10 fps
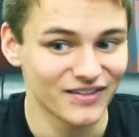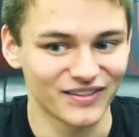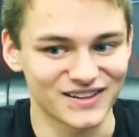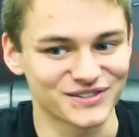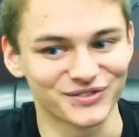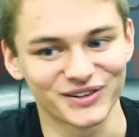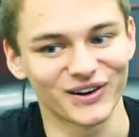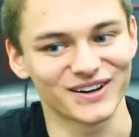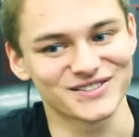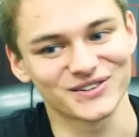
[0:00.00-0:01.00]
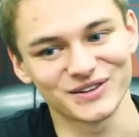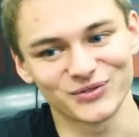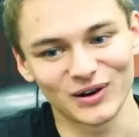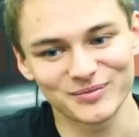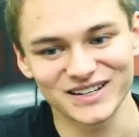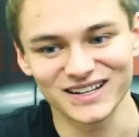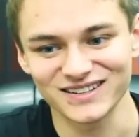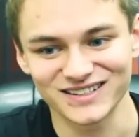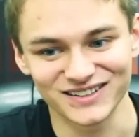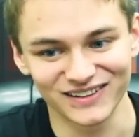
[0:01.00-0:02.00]
That's it for the Arcus 34 update.
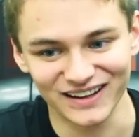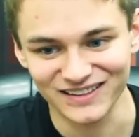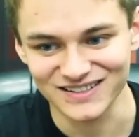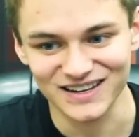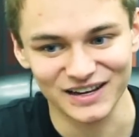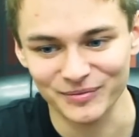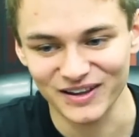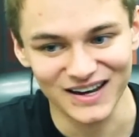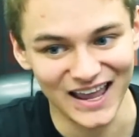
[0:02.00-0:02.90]
Did you like this segment?